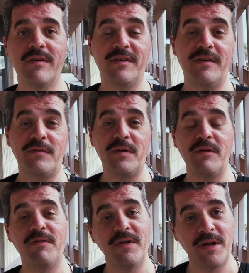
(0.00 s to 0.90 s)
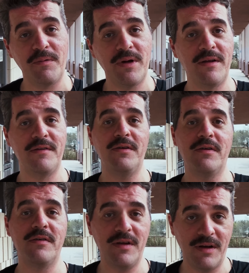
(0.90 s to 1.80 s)
It doesn't really feel that way until
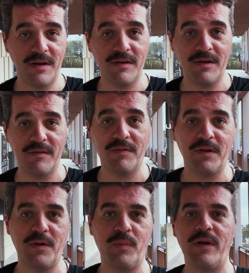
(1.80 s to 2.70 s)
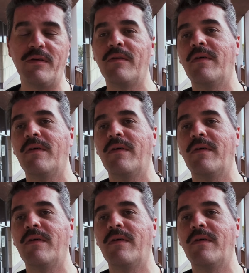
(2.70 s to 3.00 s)
you're sitting out here for a little bit.